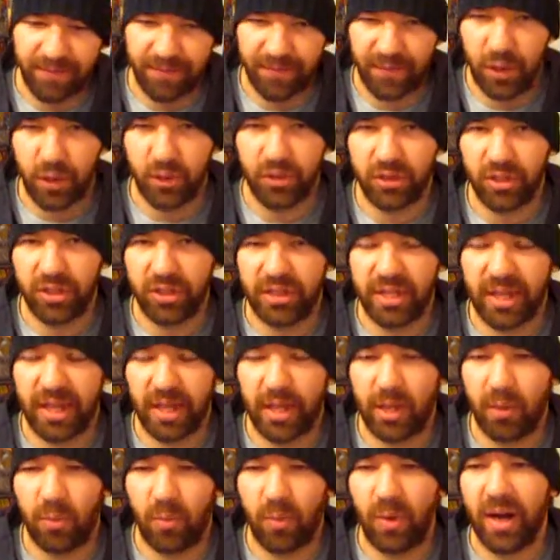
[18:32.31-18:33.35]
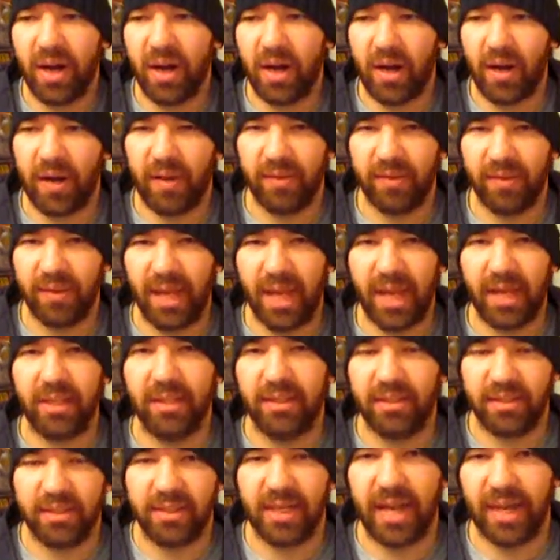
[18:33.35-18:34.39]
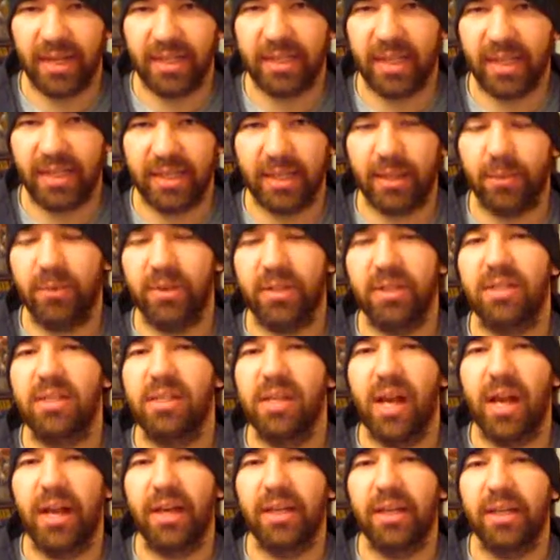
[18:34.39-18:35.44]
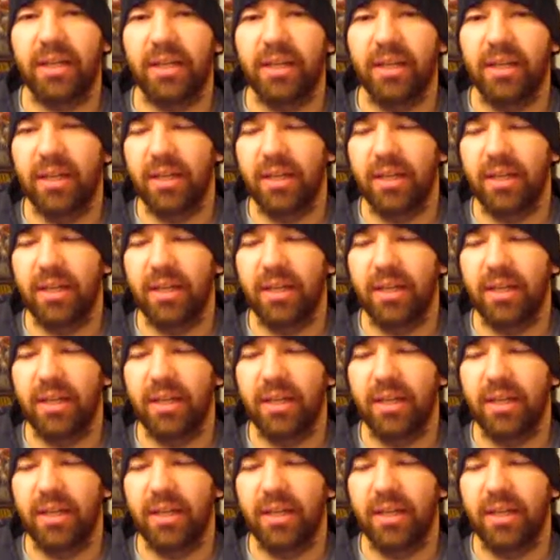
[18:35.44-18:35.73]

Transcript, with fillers: future tale where that tech that they were designing